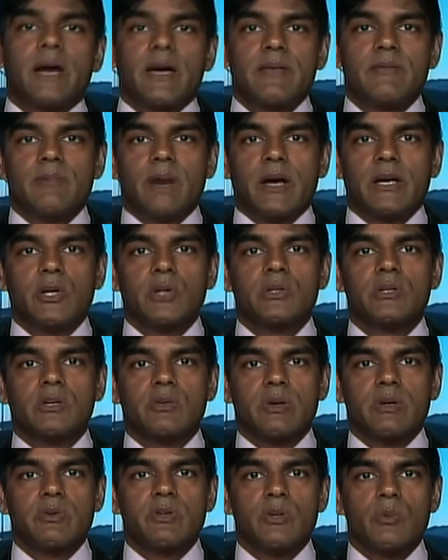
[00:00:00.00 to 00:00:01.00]
I, I couldn't
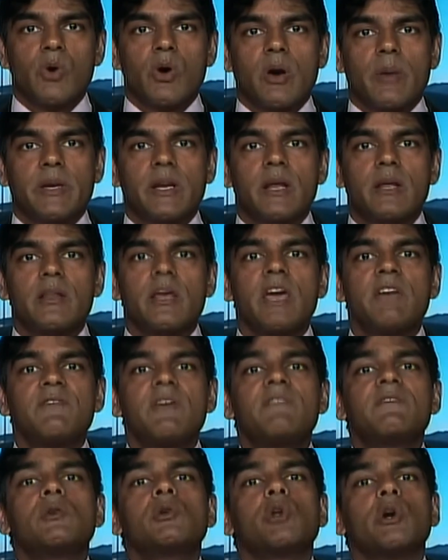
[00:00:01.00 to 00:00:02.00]
agree with you more. I mean, if,
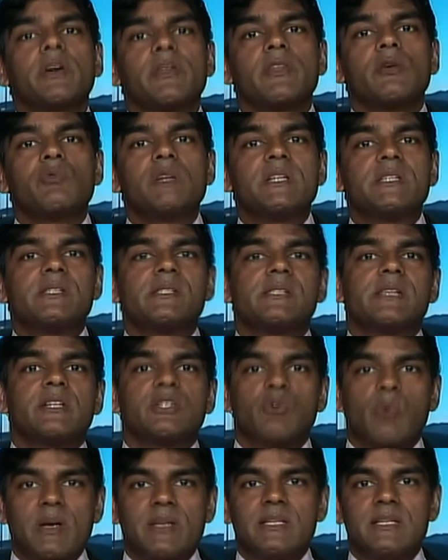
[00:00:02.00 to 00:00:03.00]
if you look at the reasons in
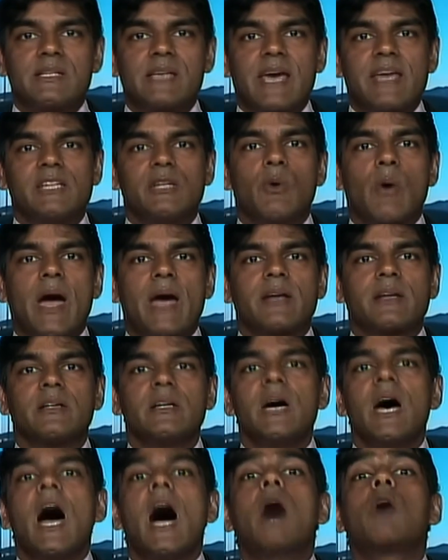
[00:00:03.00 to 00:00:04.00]
twenty ten, you had a,
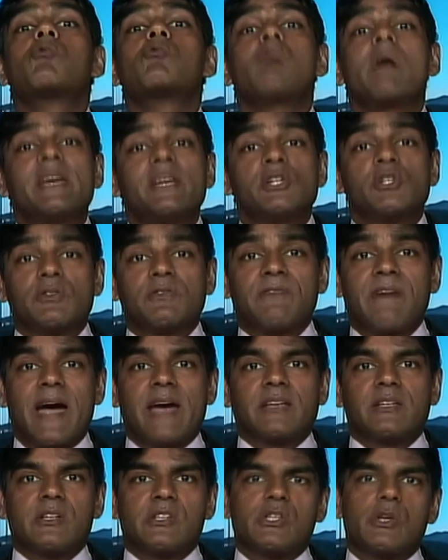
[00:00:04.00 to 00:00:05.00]
a range of
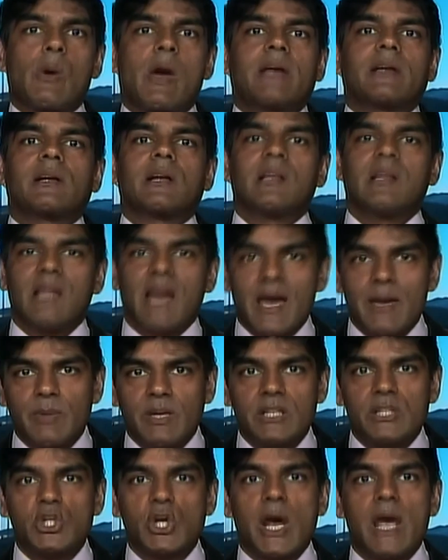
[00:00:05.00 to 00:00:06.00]
factors. You had
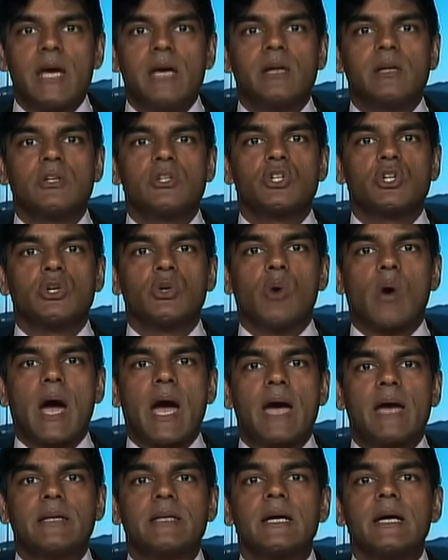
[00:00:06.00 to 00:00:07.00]
climate change, you
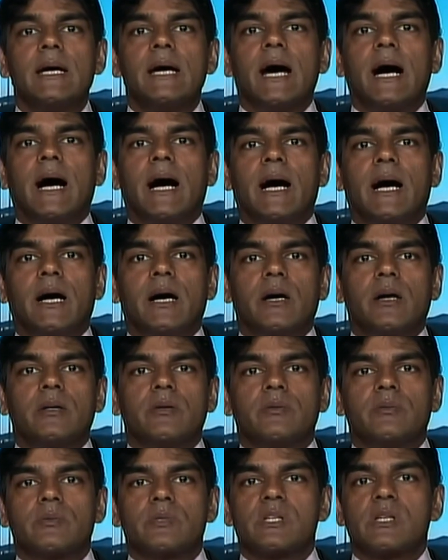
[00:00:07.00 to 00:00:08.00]
had uh,
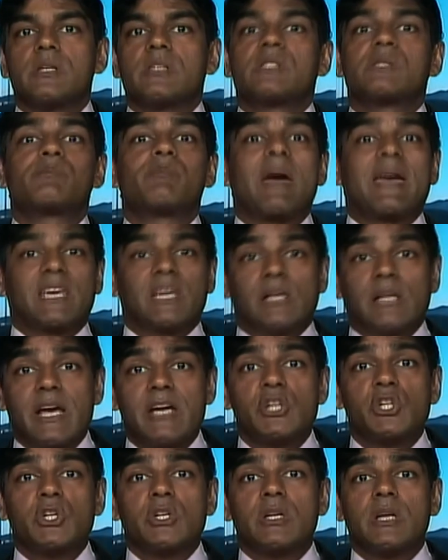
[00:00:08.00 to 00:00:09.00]

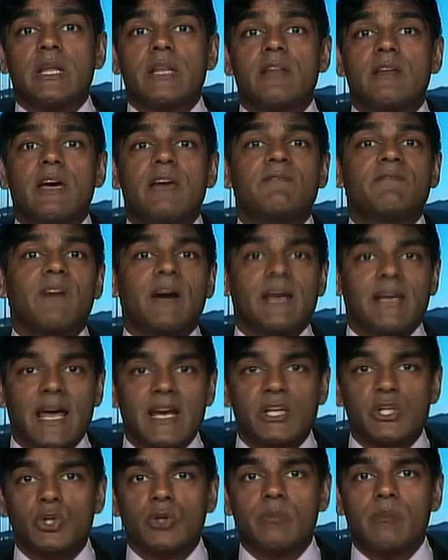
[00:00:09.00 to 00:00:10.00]
speculation in, in
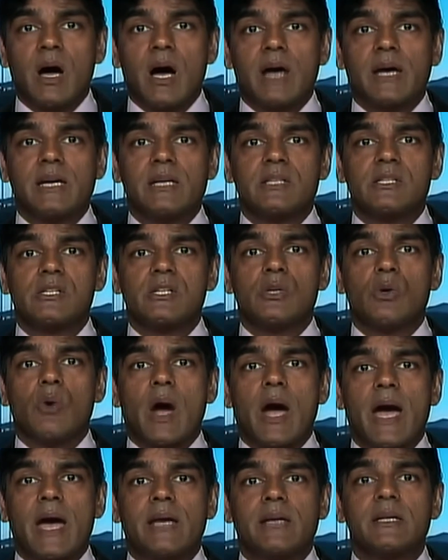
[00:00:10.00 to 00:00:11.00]
financial markets, you
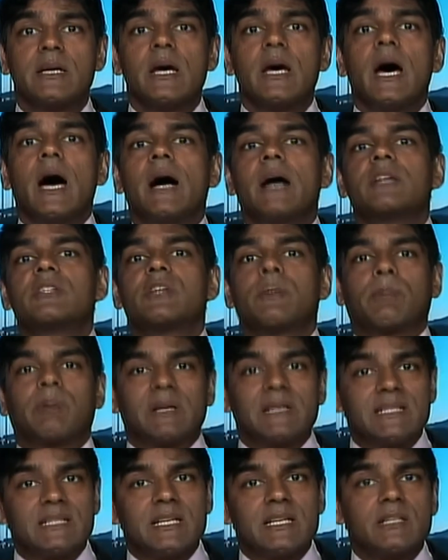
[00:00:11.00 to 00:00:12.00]
had uh,
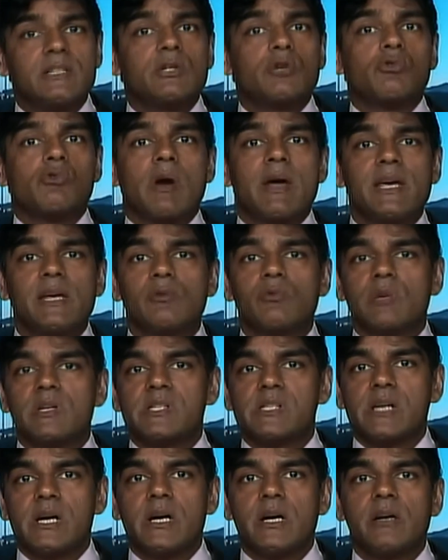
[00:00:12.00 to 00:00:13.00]
depleted grain
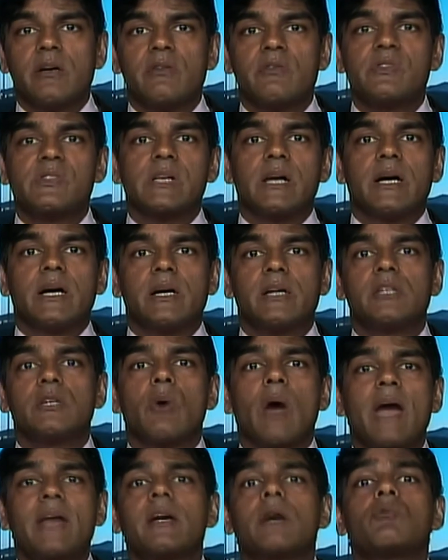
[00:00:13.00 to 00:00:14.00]
reserves, uh, you
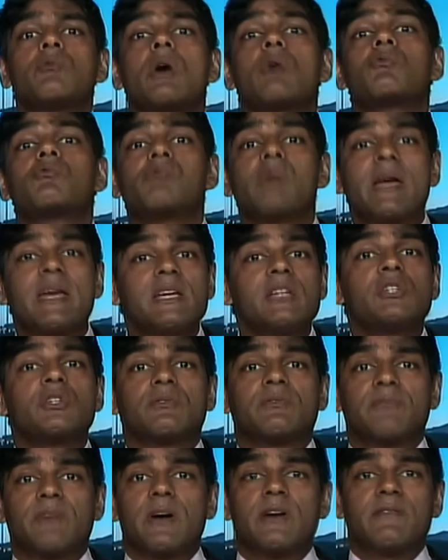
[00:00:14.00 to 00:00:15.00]
had a, a range
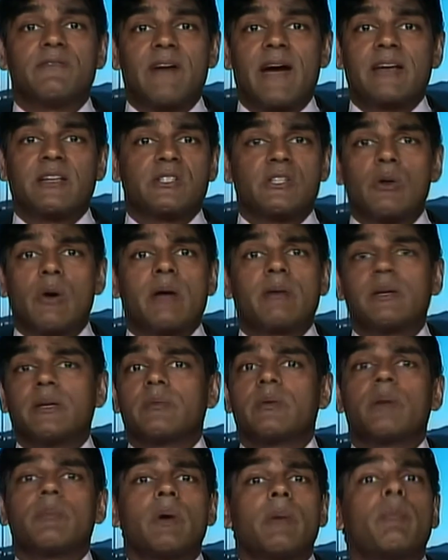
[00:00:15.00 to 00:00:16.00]
of, of factors. You had
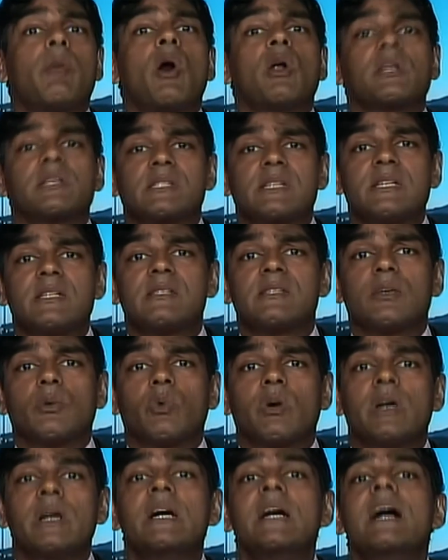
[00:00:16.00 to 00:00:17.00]
uh, policies that
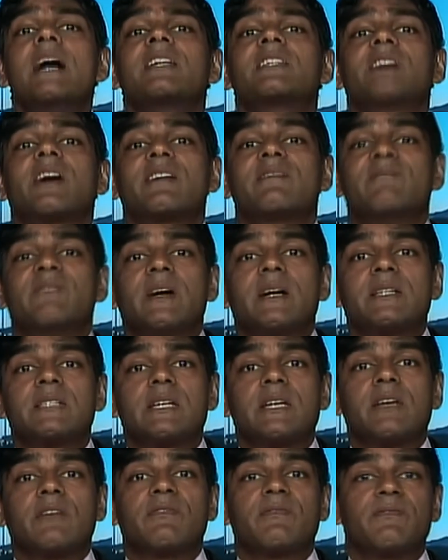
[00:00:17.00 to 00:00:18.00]
were
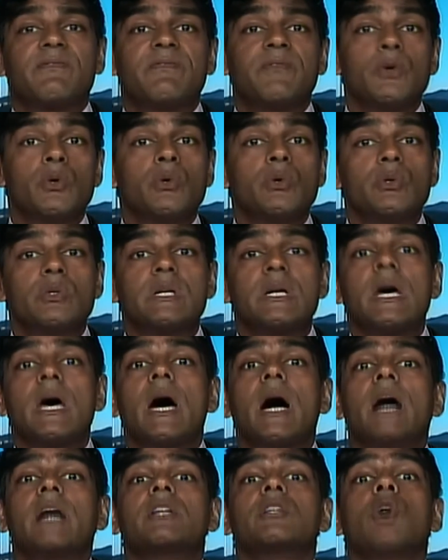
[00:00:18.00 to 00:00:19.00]
diverting food,
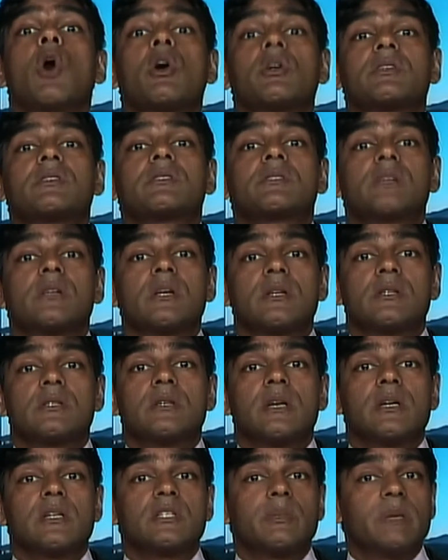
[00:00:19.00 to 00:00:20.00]
uh, not
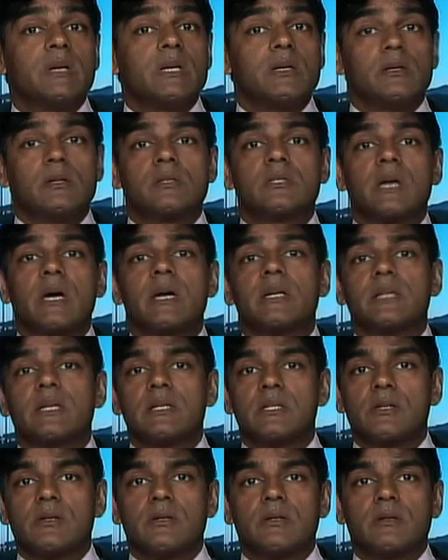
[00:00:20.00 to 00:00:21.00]
to, to be turned
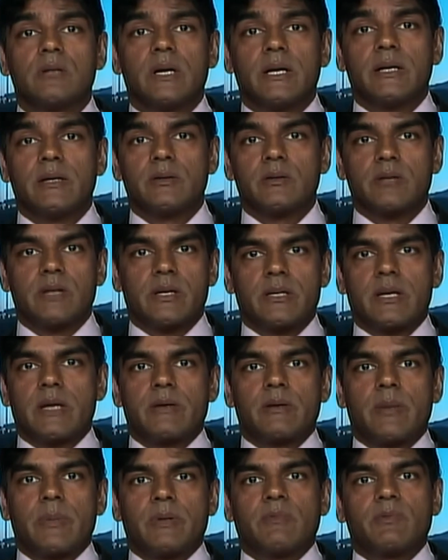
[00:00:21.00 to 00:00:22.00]
into, uh,
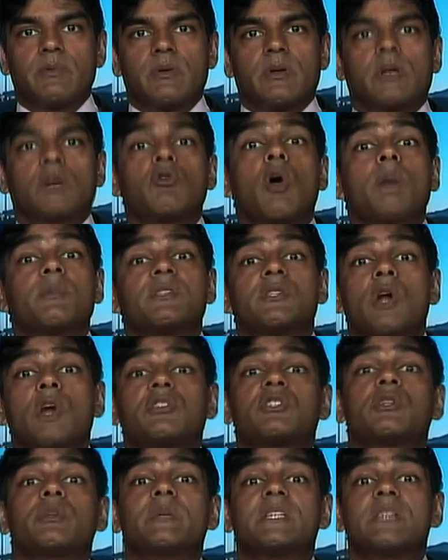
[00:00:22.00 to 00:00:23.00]
I mean, crops
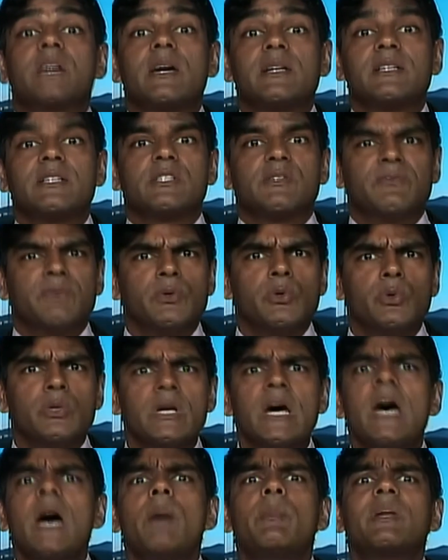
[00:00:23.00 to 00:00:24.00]
not to be turned into food,
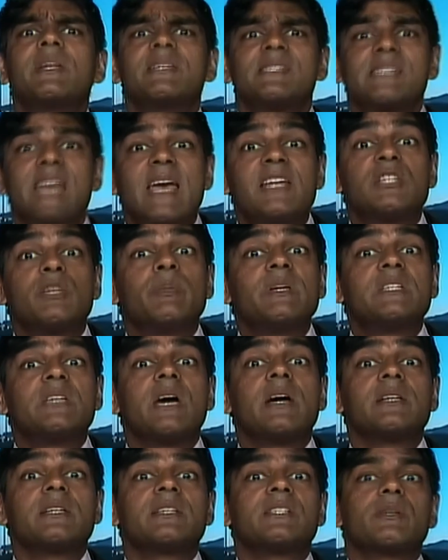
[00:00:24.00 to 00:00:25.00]
but instead to be
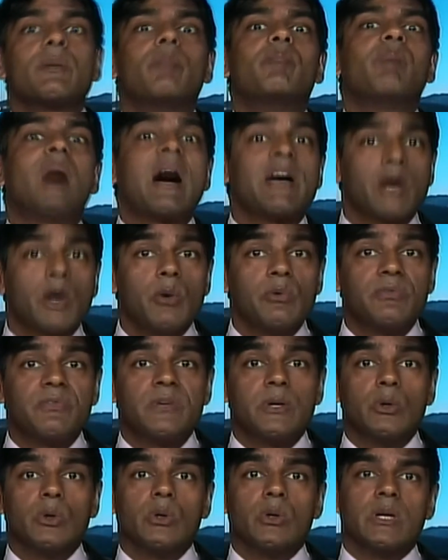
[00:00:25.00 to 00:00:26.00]
turned into
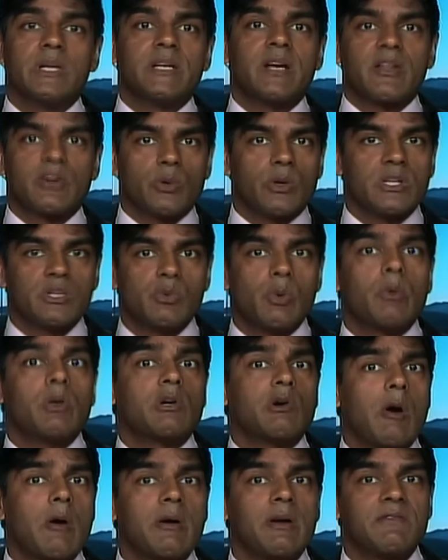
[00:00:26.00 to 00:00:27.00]
biofuel. In other words, we were
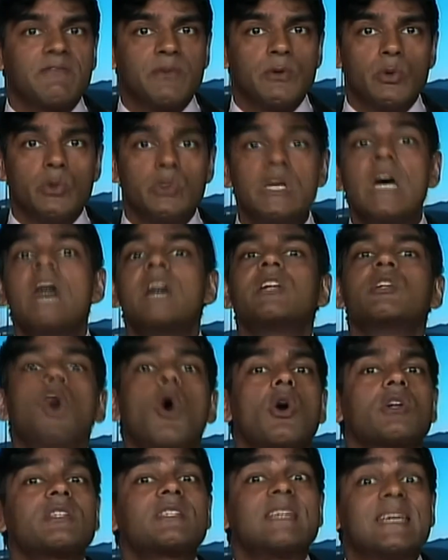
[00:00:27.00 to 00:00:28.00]
growing food
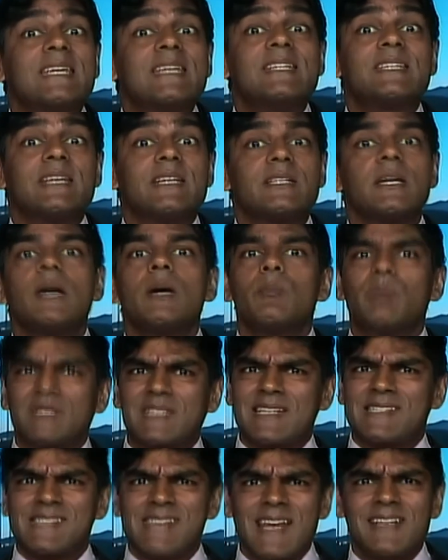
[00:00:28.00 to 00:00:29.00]
not to eat it, but to
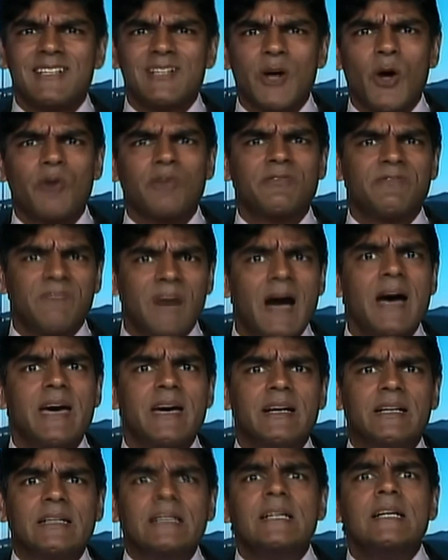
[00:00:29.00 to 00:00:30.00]
set it on on
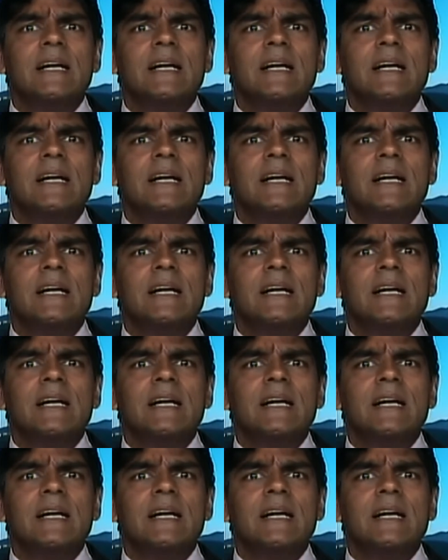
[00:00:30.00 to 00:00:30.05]
fire.